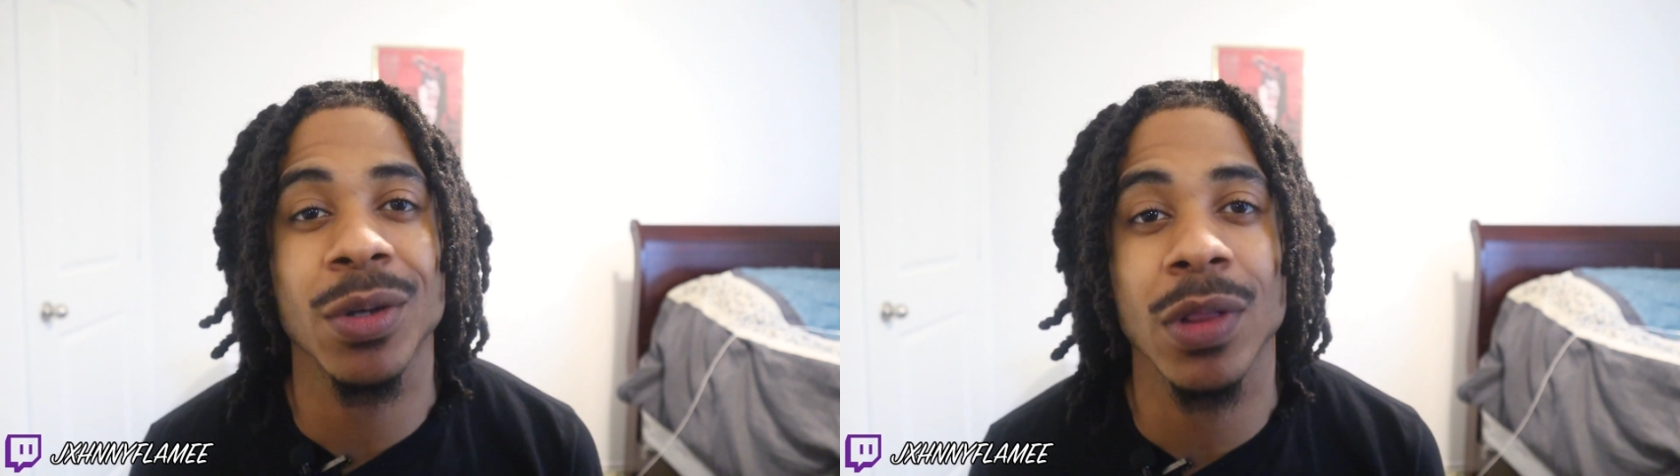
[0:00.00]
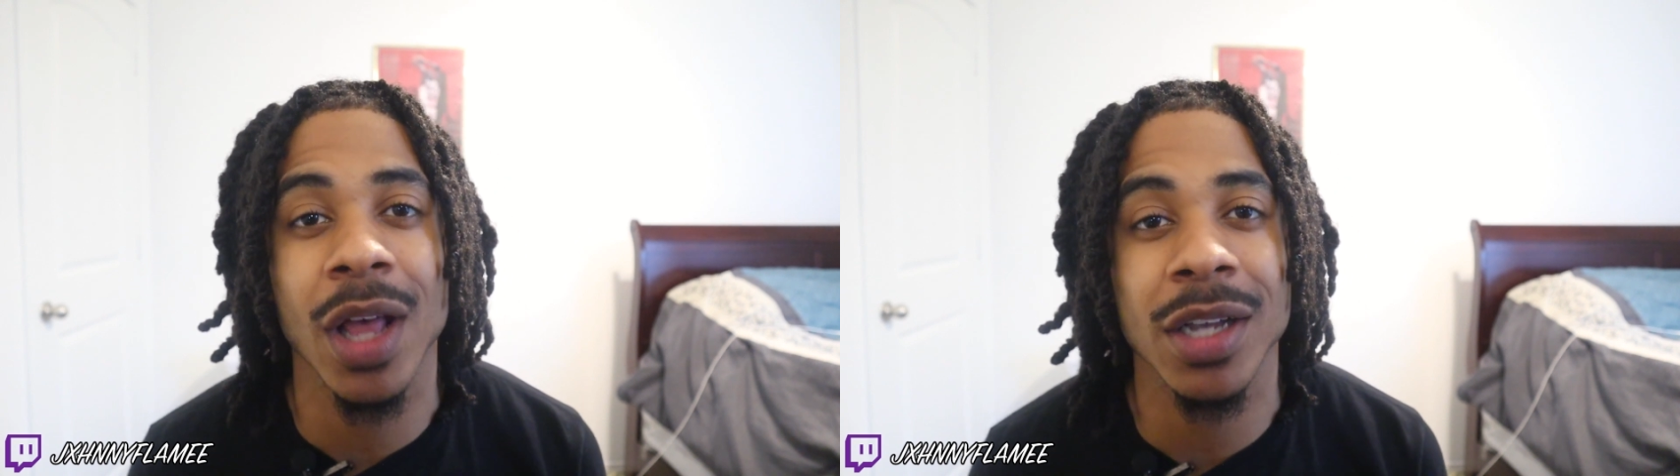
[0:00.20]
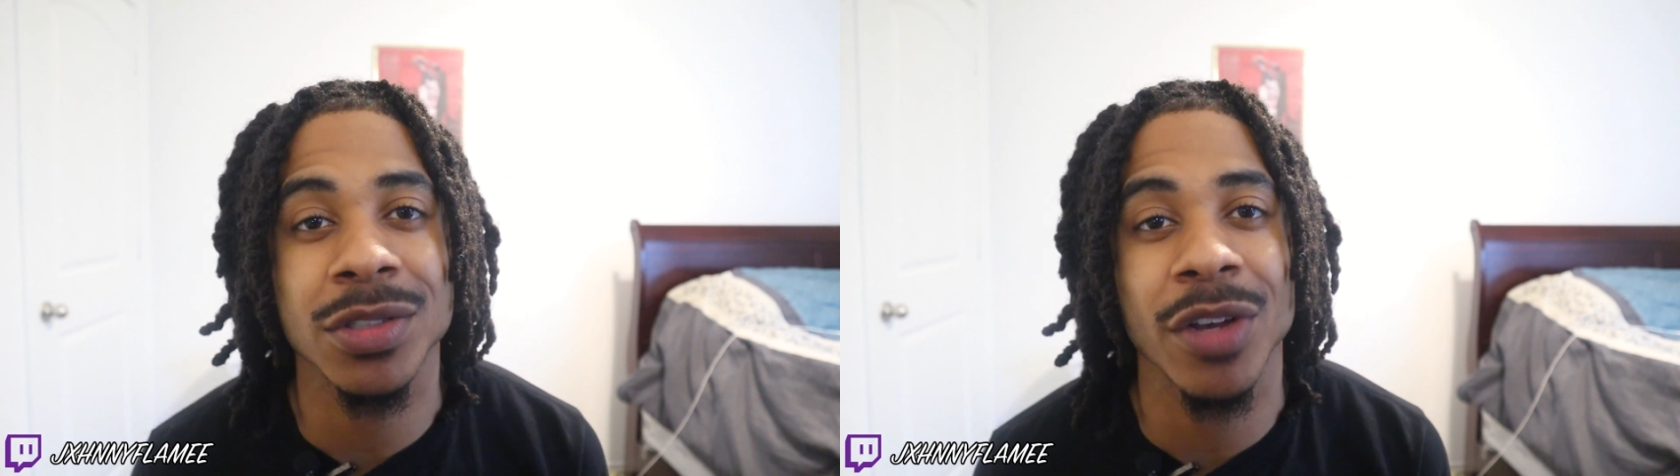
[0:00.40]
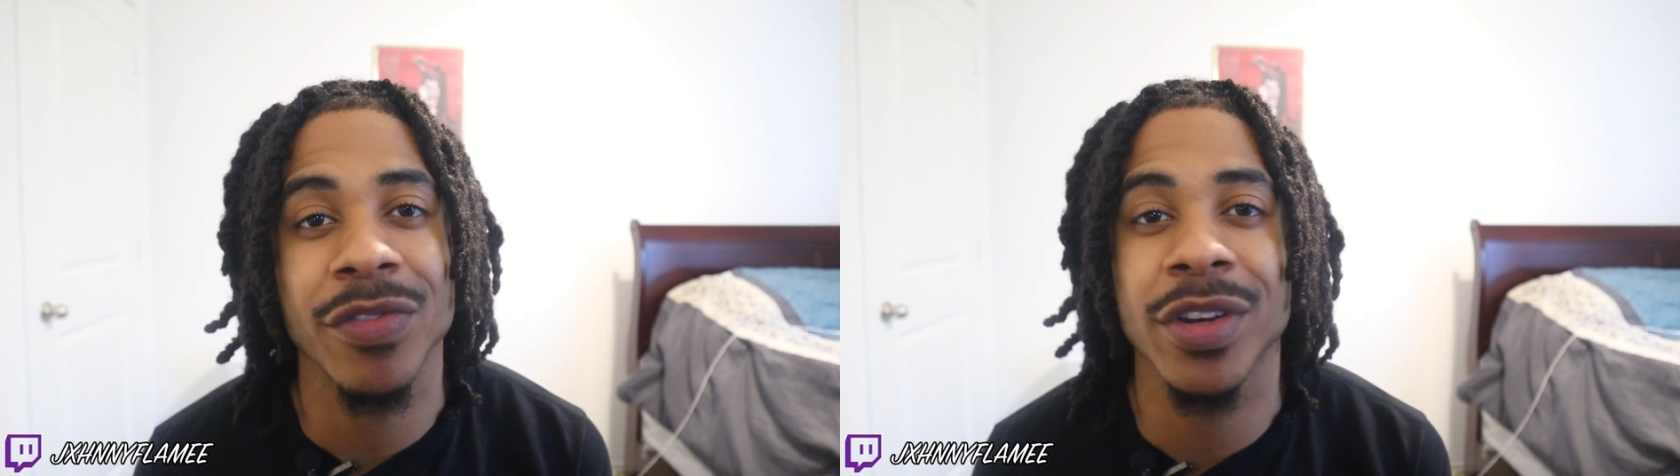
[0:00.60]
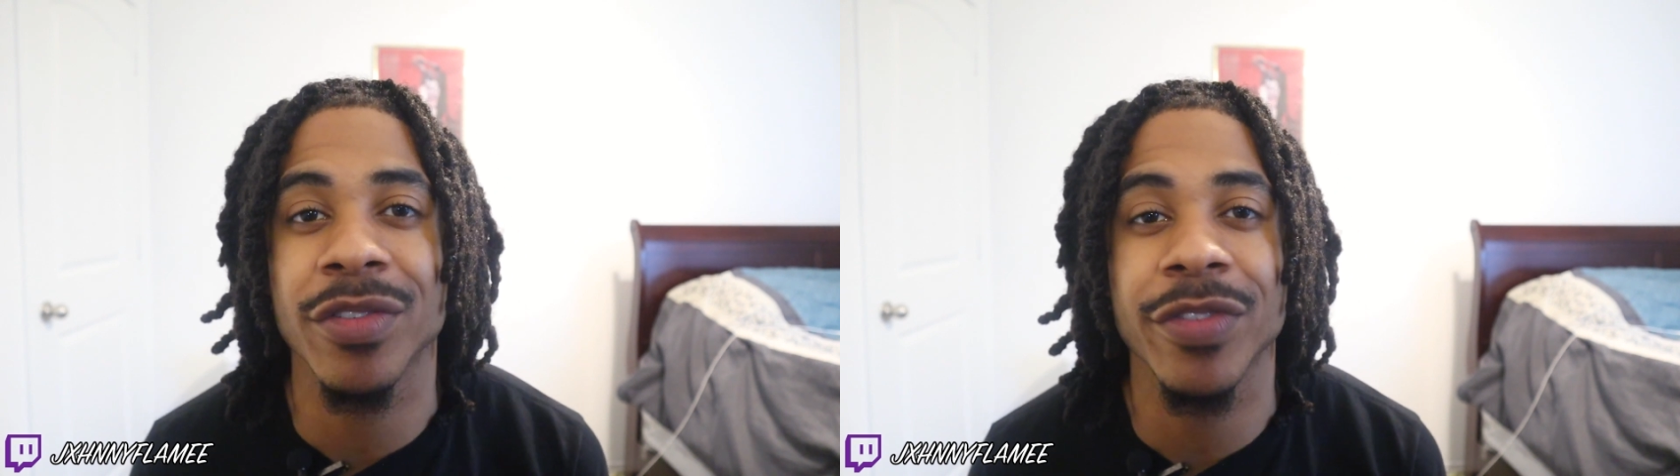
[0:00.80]
your locks
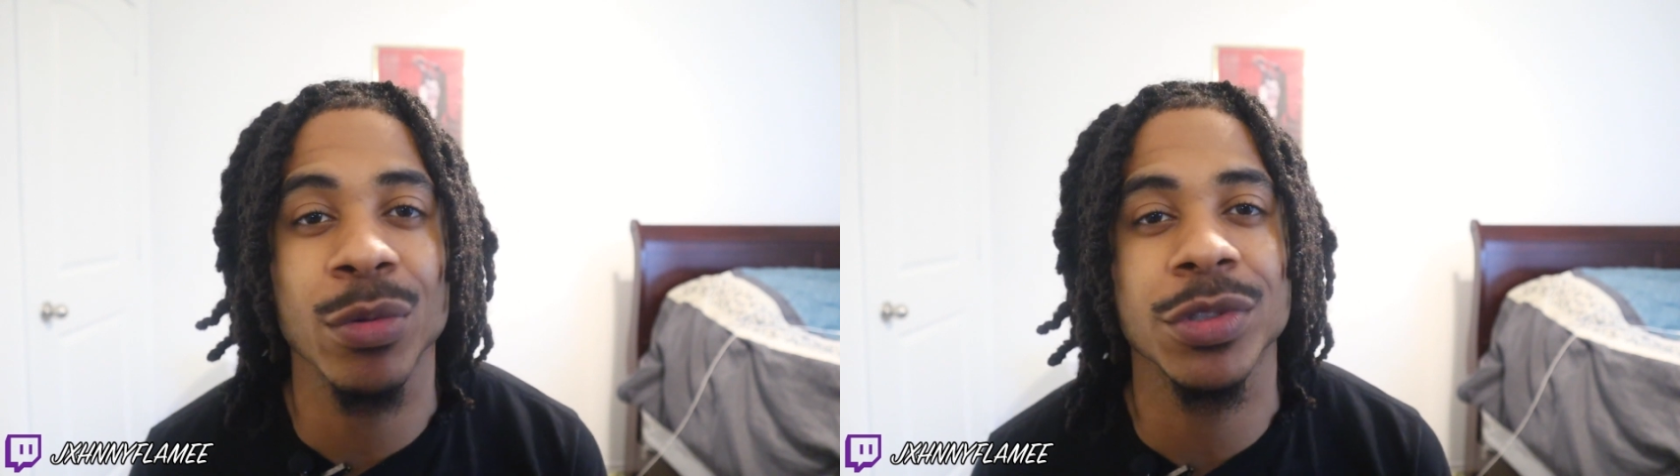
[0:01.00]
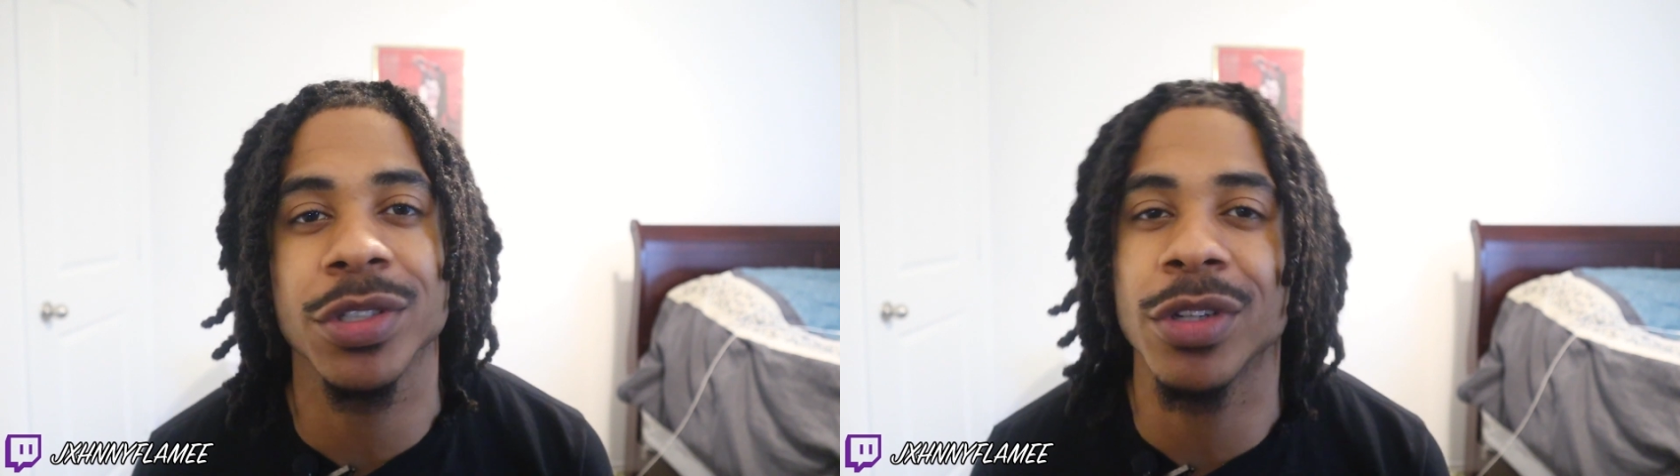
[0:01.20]
off in the future.